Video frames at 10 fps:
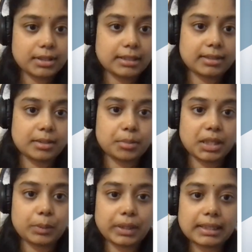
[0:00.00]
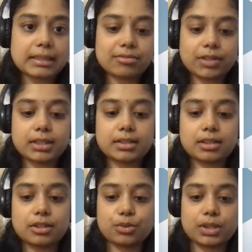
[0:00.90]
that can be quickly
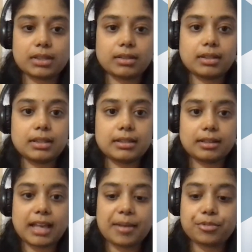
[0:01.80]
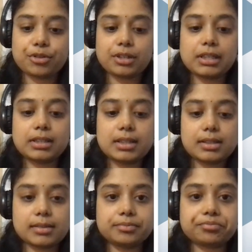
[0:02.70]
fixed using the gap
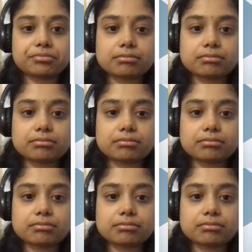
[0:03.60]
utilities.